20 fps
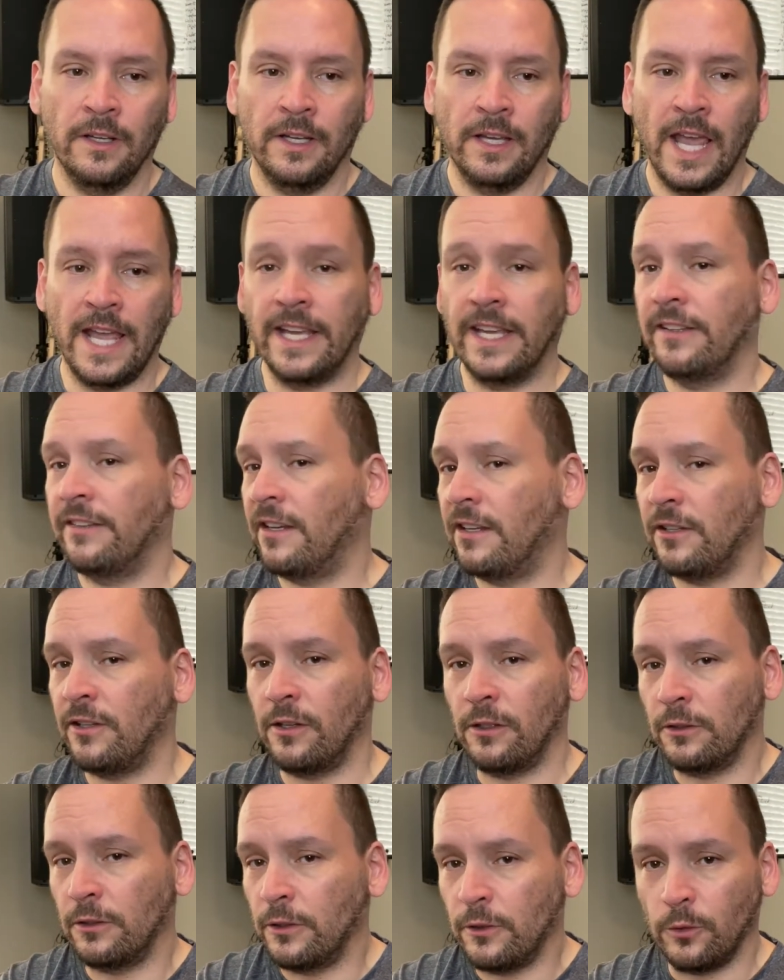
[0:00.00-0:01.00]
and continue
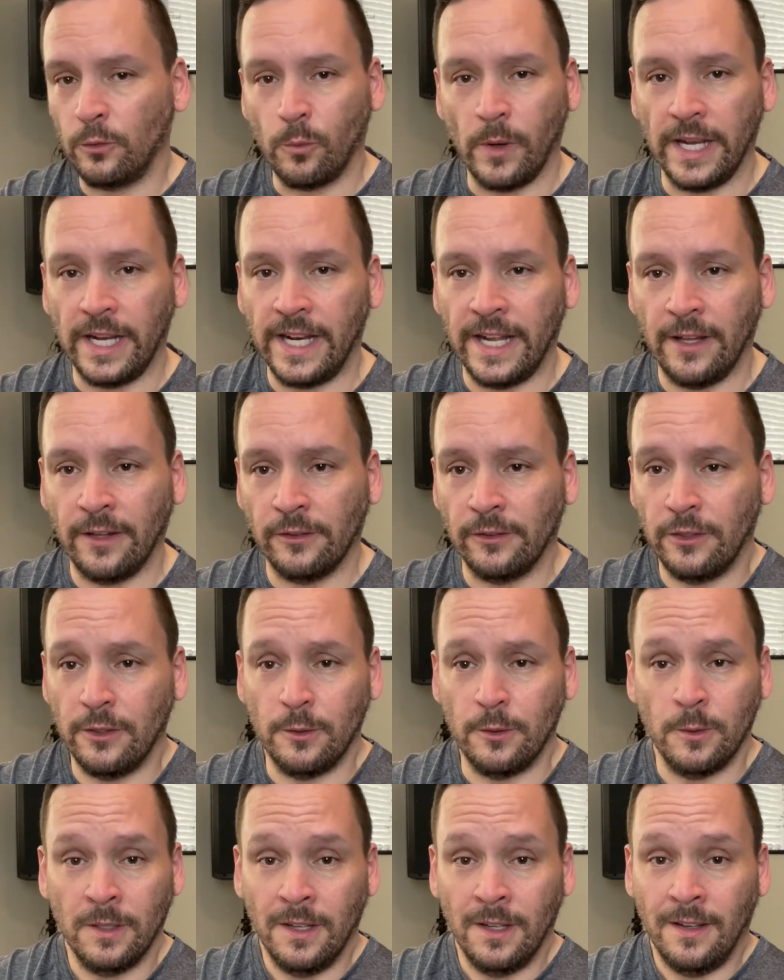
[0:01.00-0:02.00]
to lose weight down
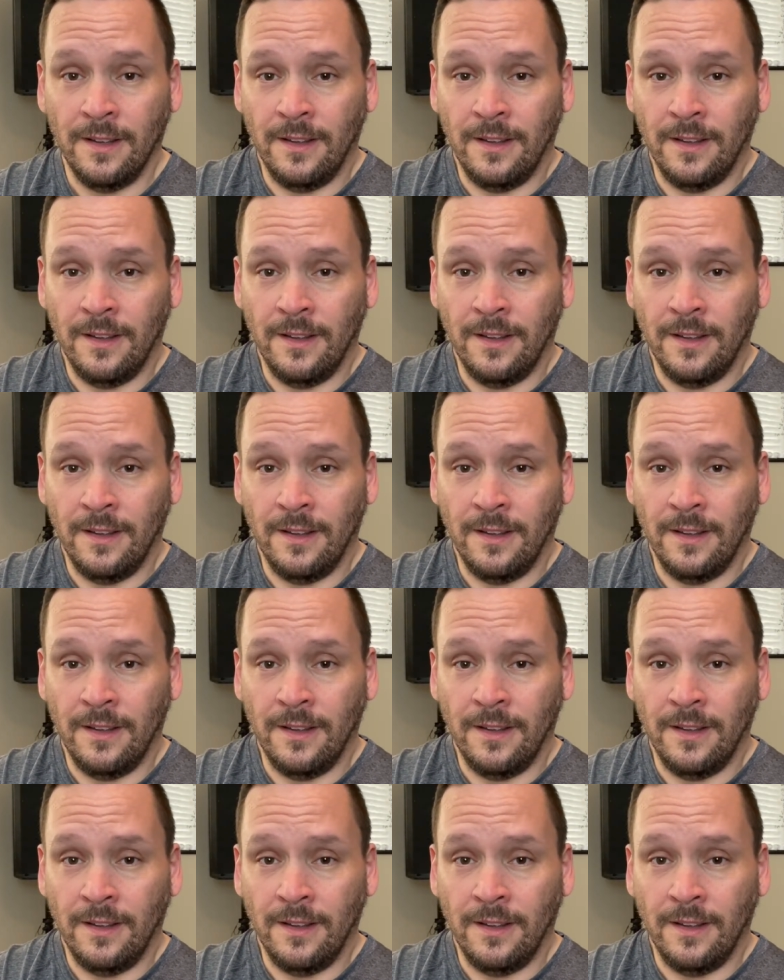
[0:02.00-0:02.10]
to